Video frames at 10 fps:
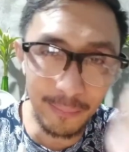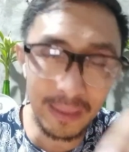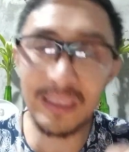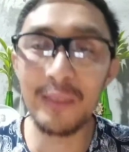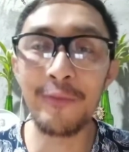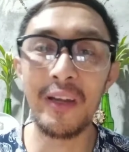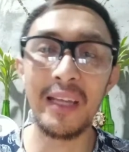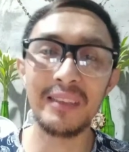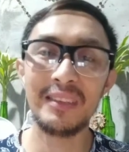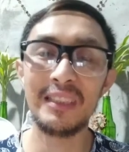dear
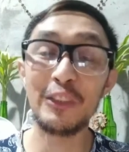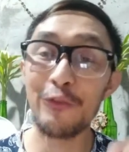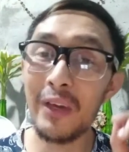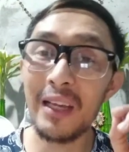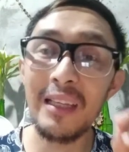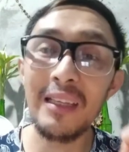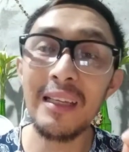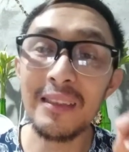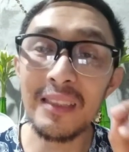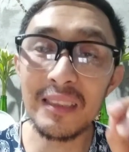friends, it's very
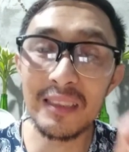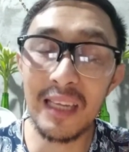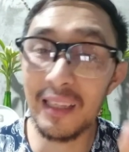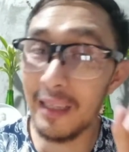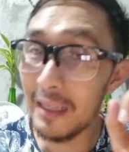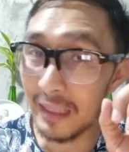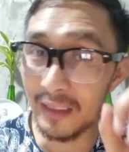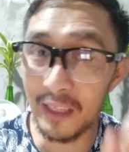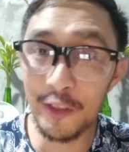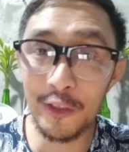necessary.
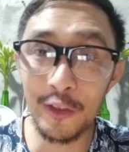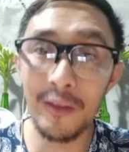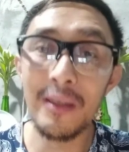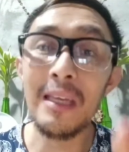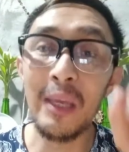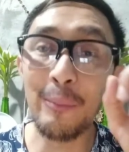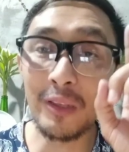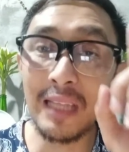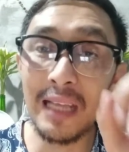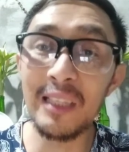Tandaan nyo to.
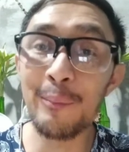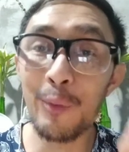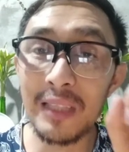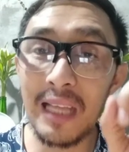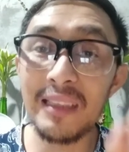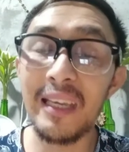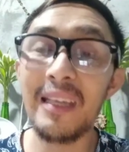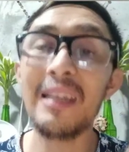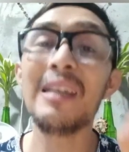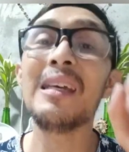Importante,
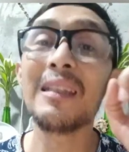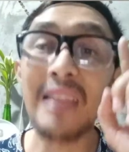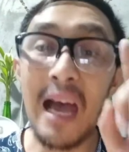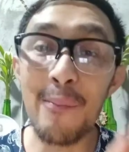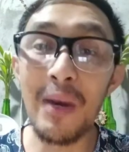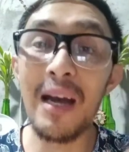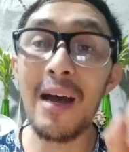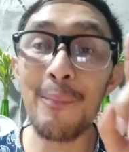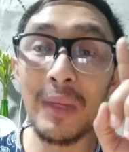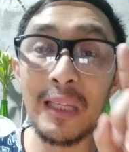tama
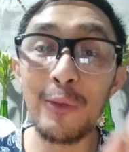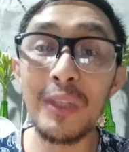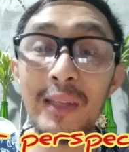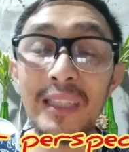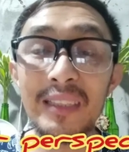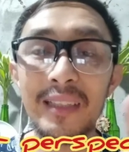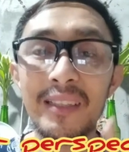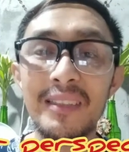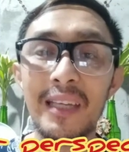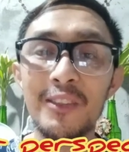ang pananaw natin sa
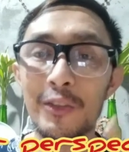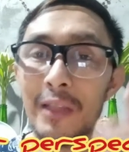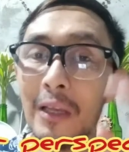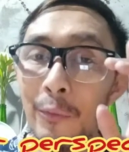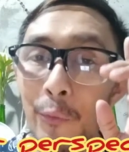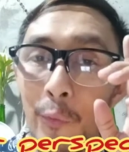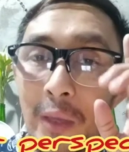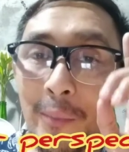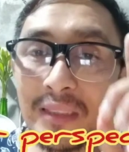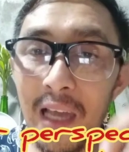rejection.
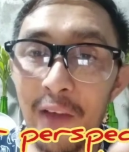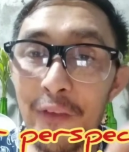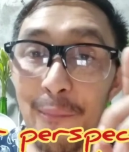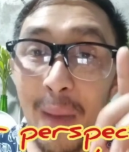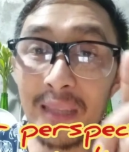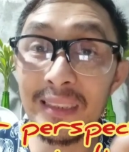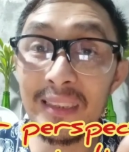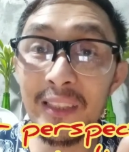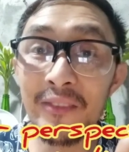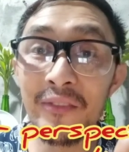We must have a
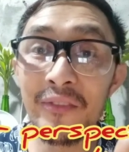positive